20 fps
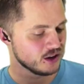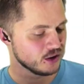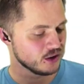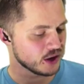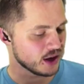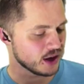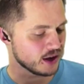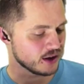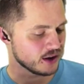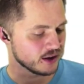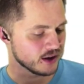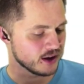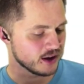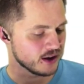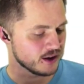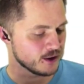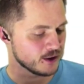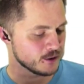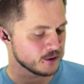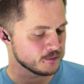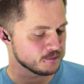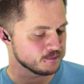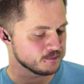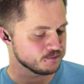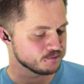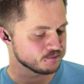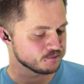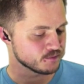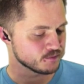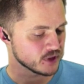Okay.
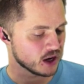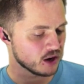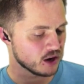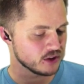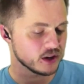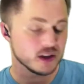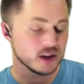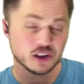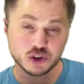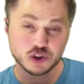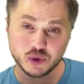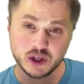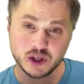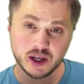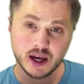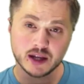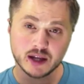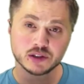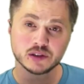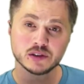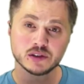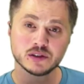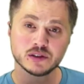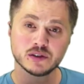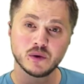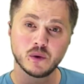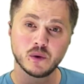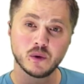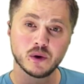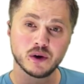Are there any screencasters
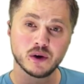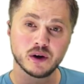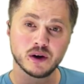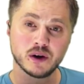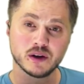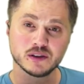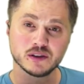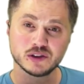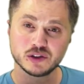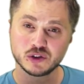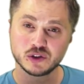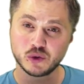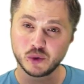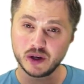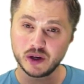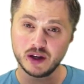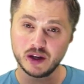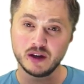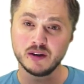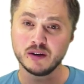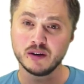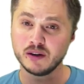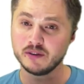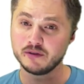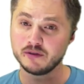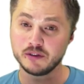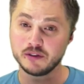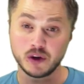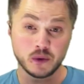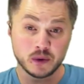or
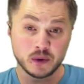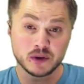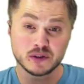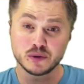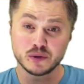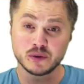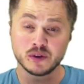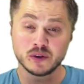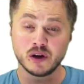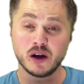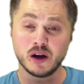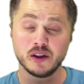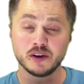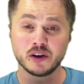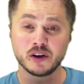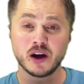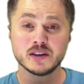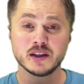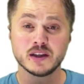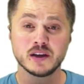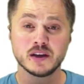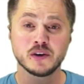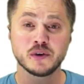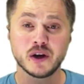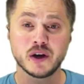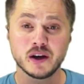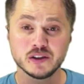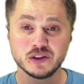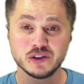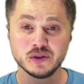ScreenFlowers or other content
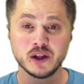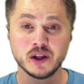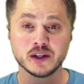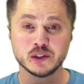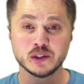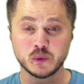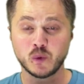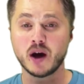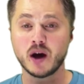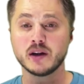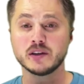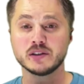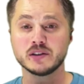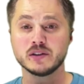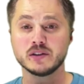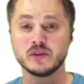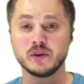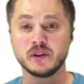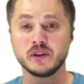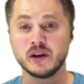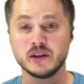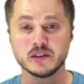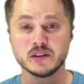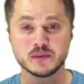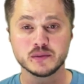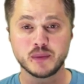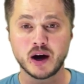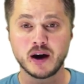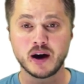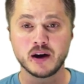creators you like to watch or that
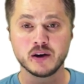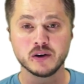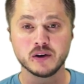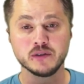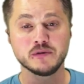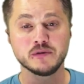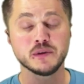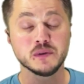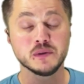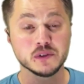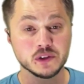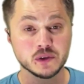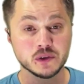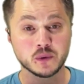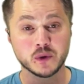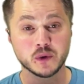inspire or influence your